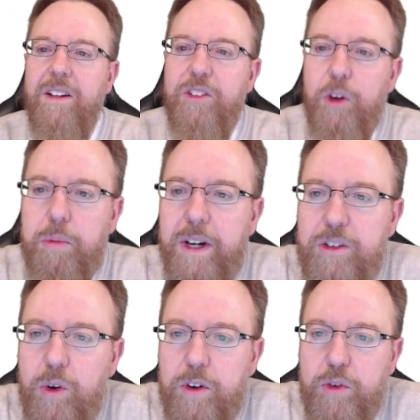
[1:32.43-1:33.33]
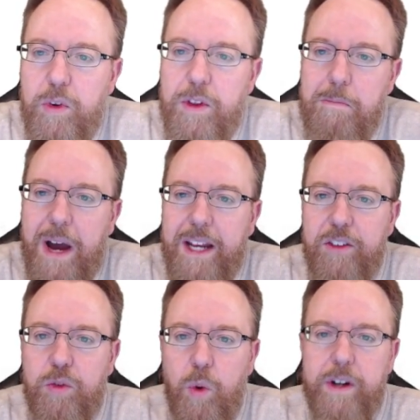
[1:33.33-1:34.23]
So, Praetors were the
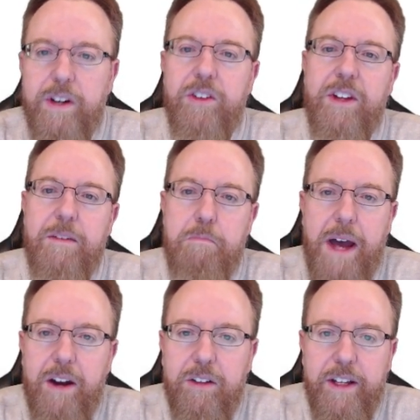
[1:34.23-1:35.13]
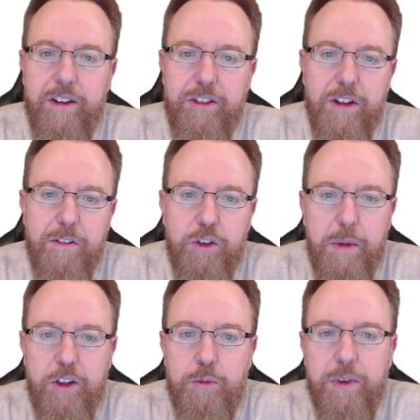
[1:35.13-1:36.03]
mightiest warriors and battle leaders of the
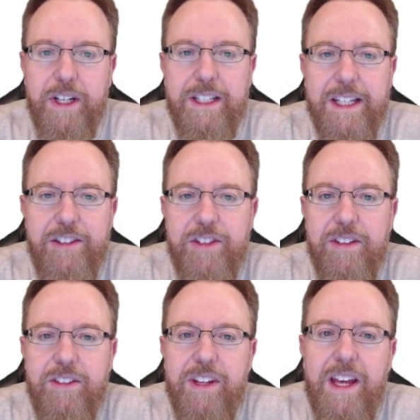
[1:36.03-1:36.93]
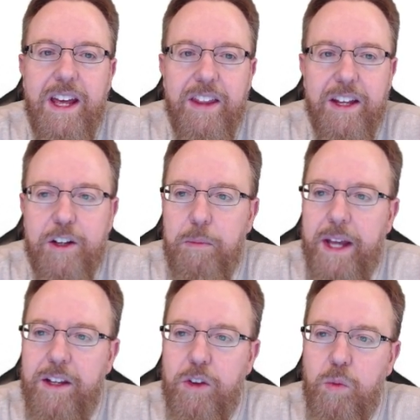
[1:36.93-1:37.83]
Space Marine legions. They
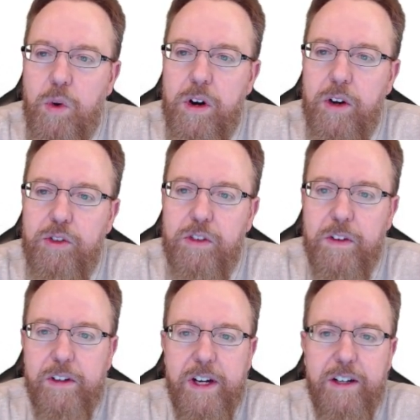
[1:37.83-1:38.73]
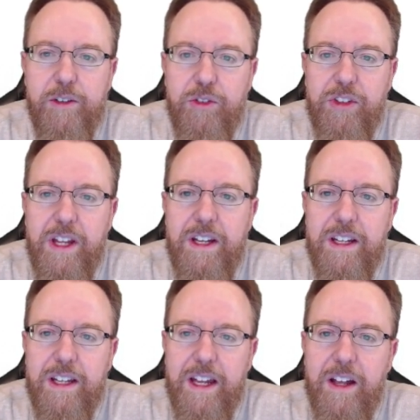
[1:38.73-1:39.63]
commanded the war hosts of the Great Crusade
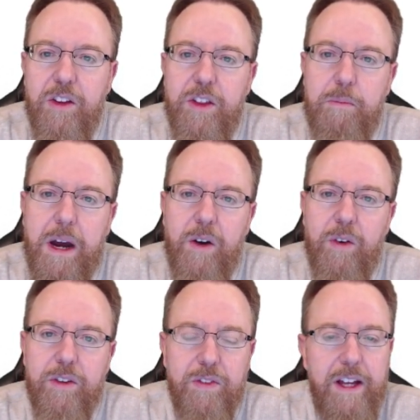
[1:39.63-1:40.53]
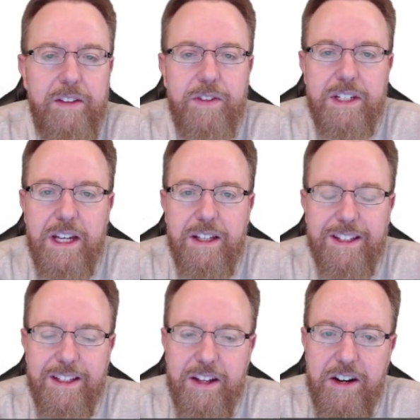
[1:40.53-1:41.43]
and held the power of life and death
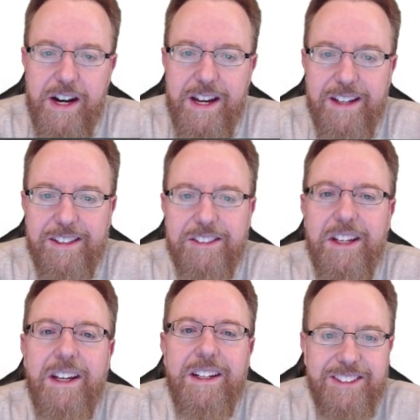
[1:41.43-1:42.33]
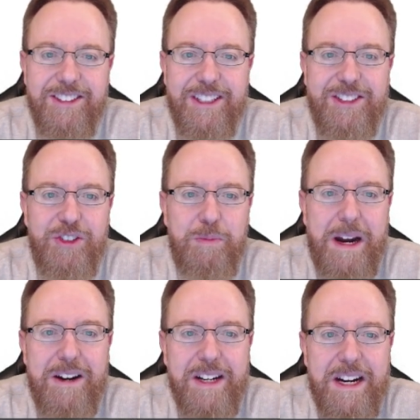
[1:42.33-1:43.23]
in their hands. Such
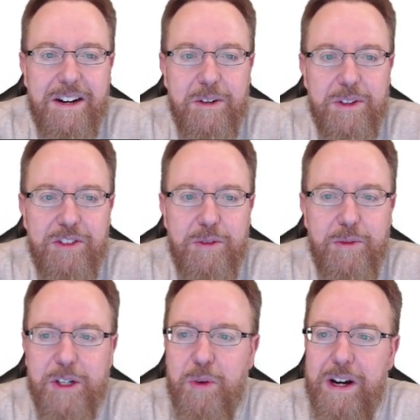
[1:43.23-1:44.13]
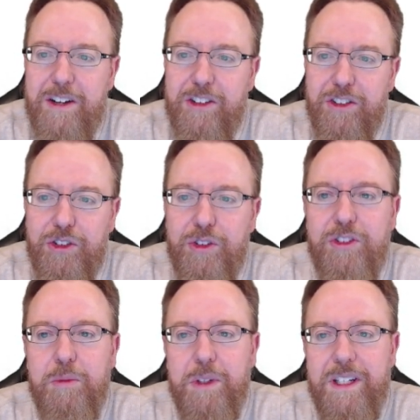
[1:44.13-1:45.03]
inspiring heroism requires a
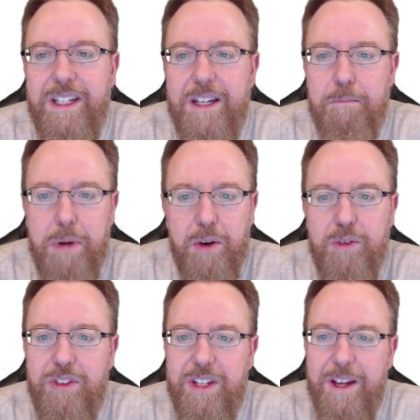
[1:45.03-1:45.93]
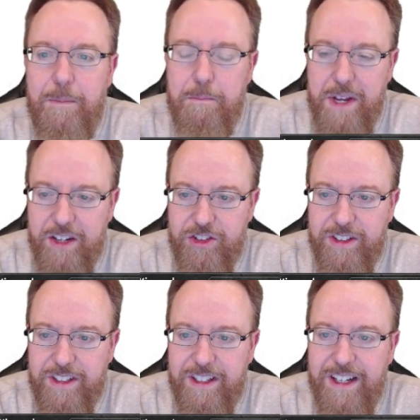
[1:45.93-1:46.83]
suitably imposing
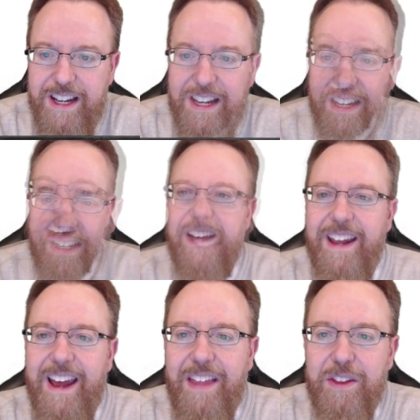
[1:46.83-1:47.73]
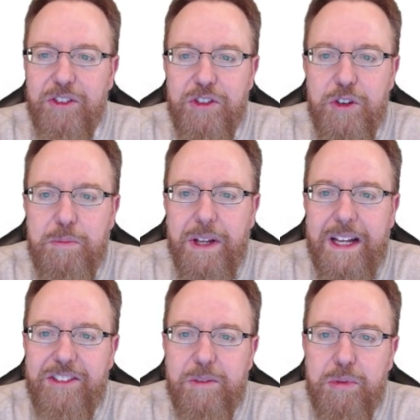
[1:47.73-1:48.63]
miniature. And this new
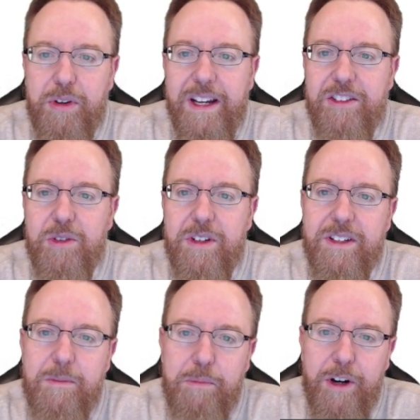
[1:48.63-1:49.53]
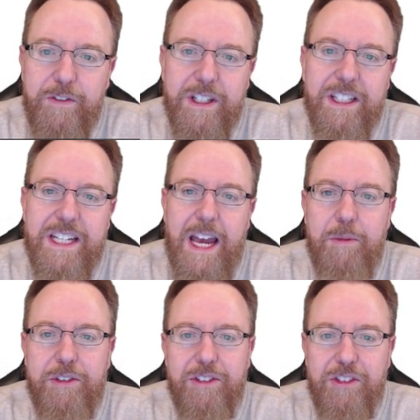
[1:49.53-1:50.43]
plastic praetor perfectly
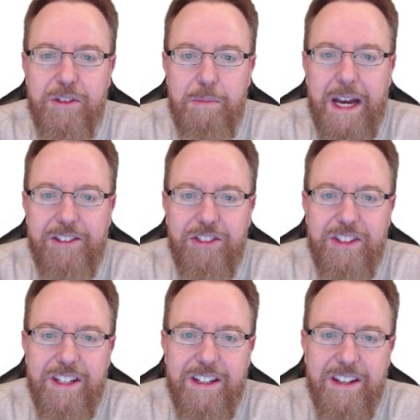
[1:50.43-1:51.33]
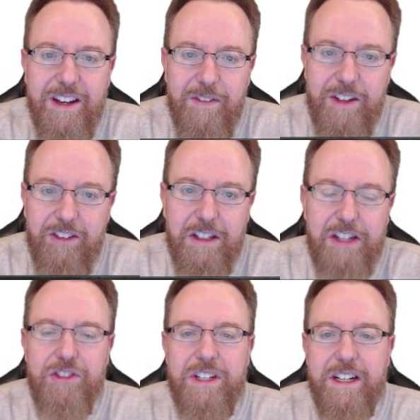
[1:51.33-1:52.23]
captures the majesty of these
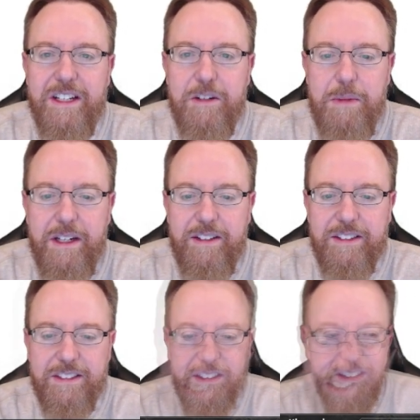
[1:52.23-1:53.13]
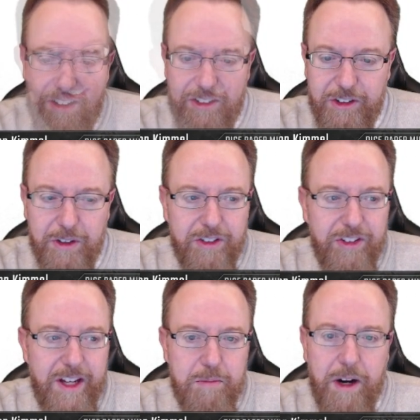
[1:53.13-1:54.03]
legendary commanders. So it looks
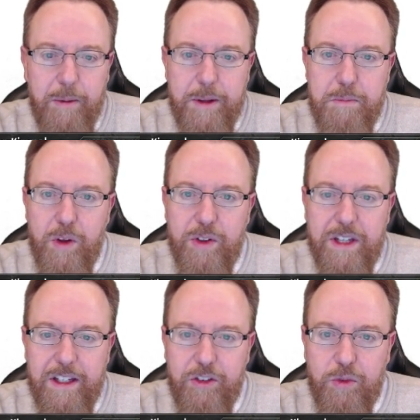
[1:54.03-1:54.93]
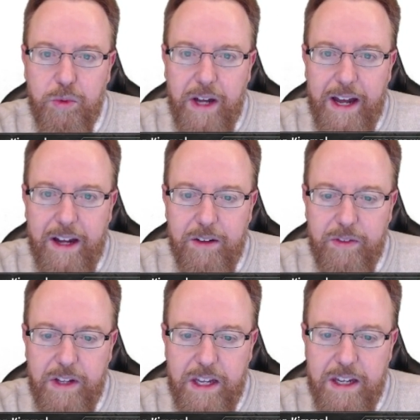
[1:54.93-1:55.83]
like probably both kits will have
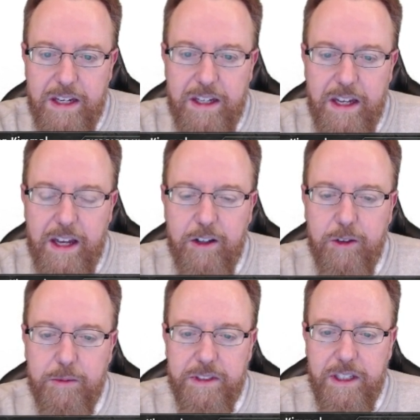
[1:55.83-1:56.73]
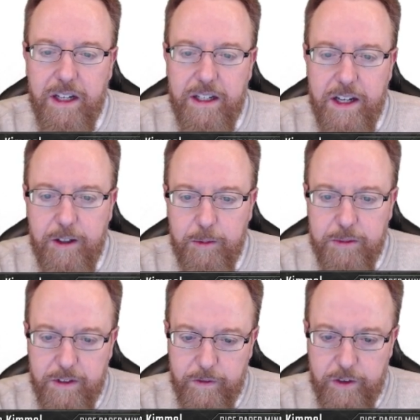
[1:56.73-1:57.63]
a helmed and
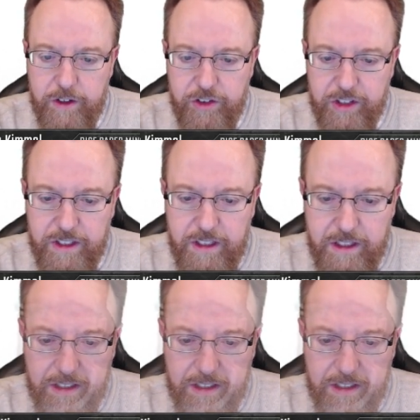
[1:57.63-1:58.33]
unhelmed version.